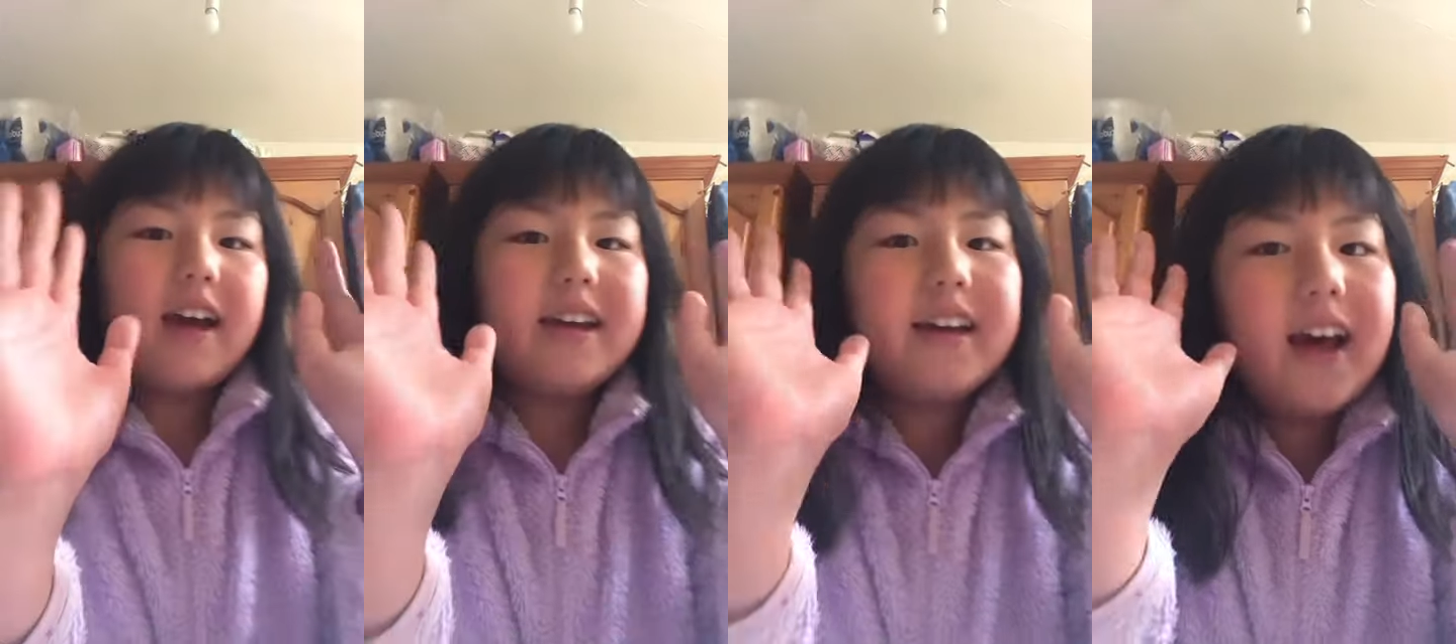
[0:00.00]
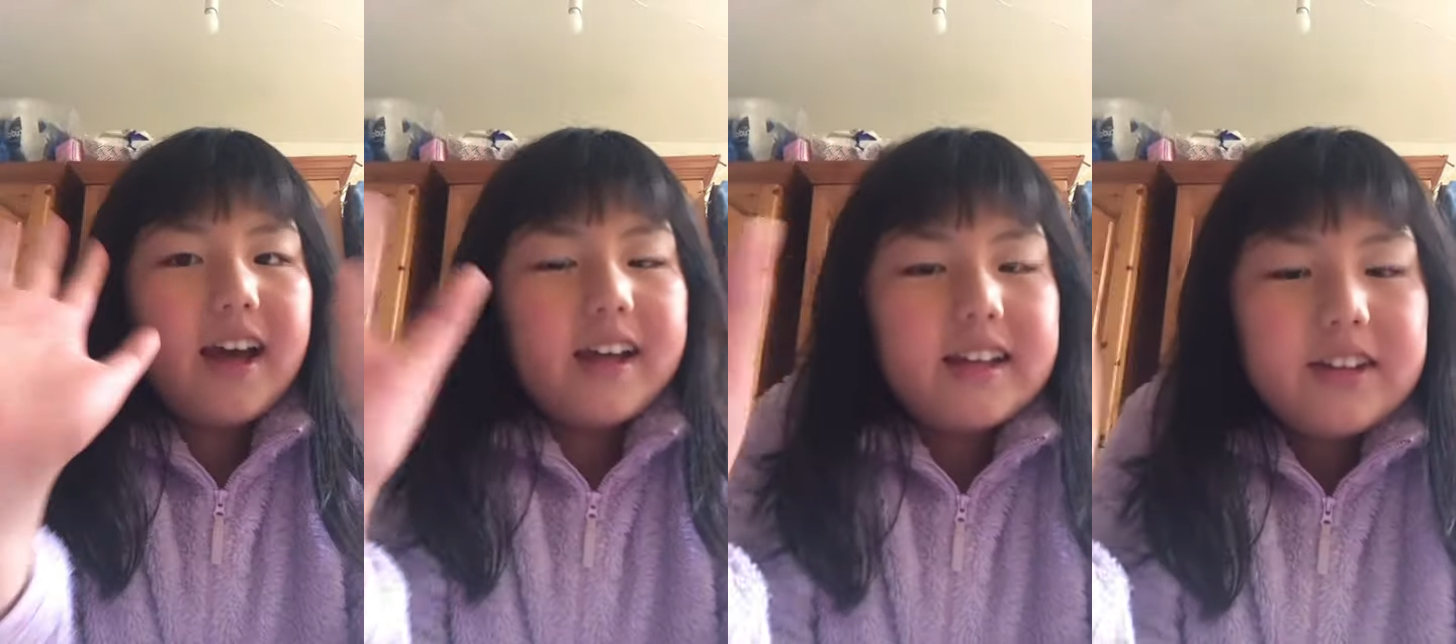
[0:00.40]
Hi
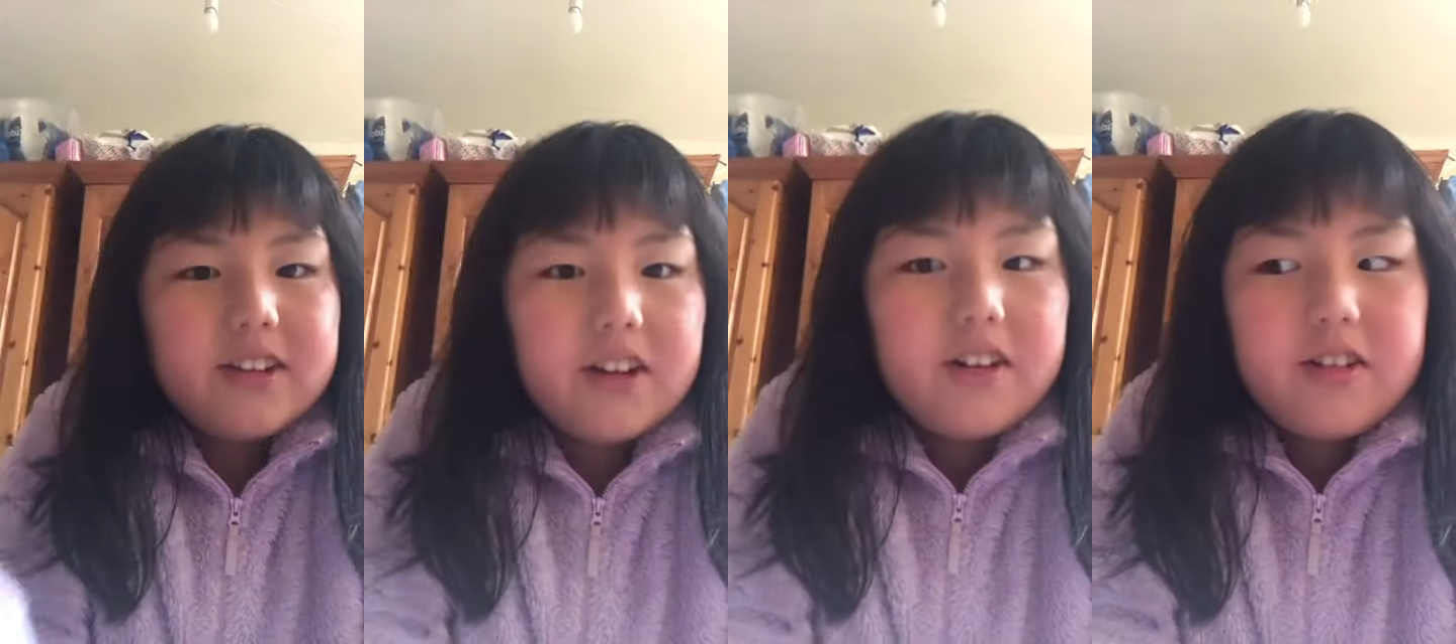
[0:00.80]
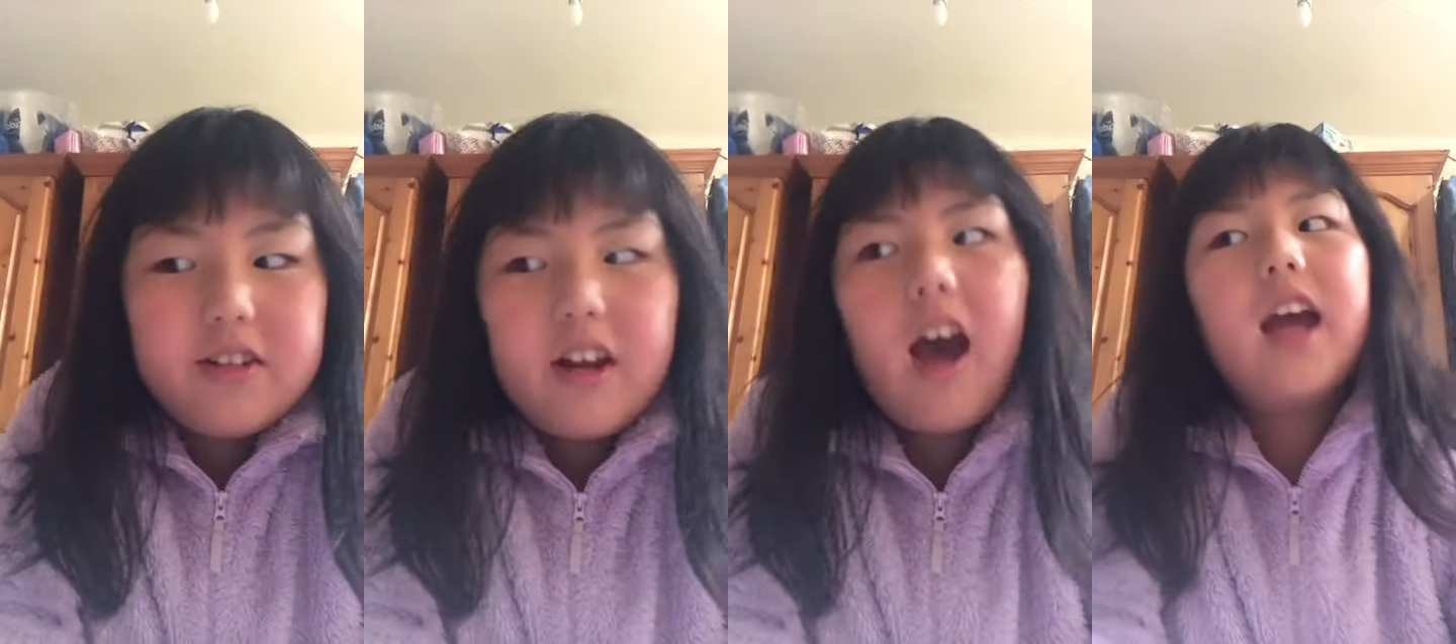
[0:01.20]
guys, so
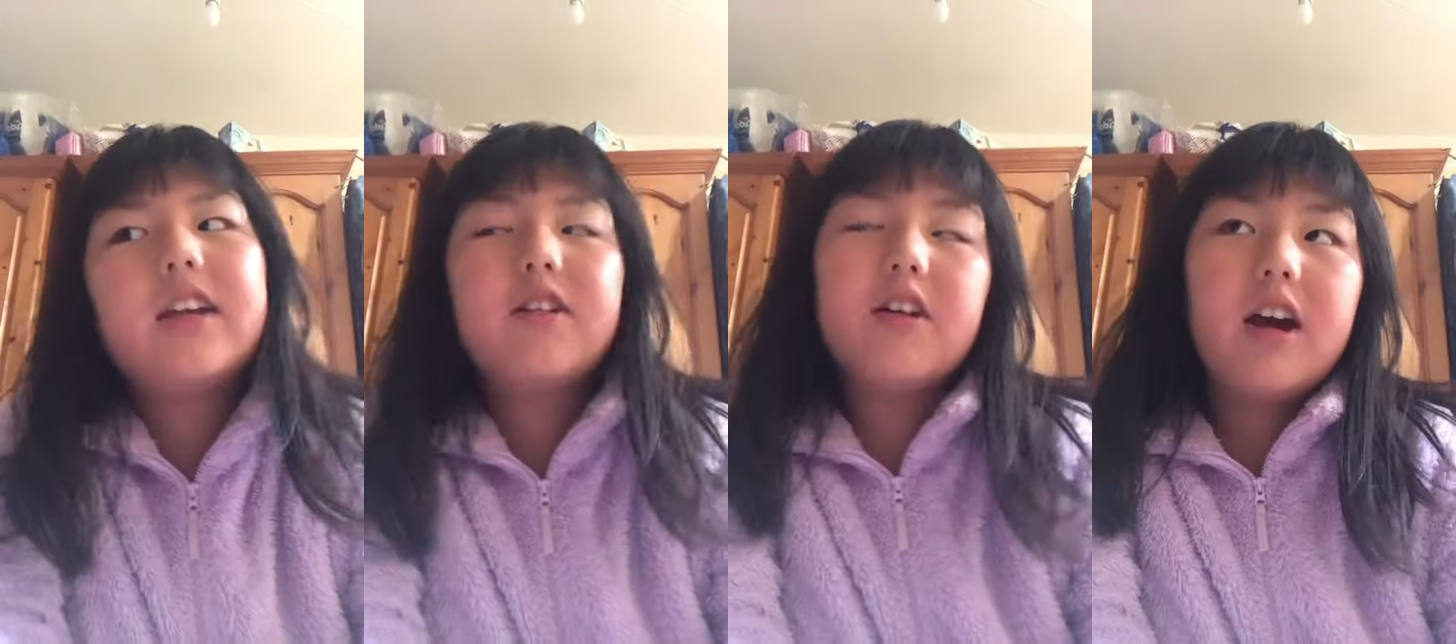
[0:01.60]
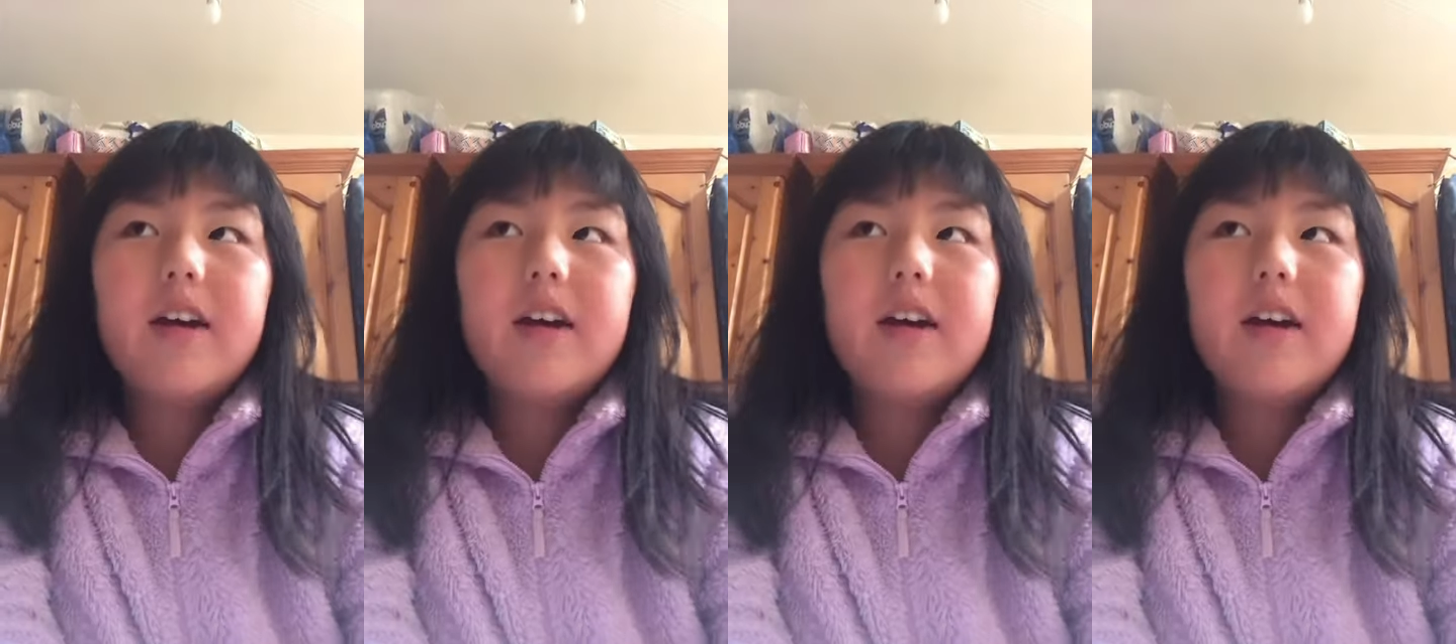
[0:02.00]
I know I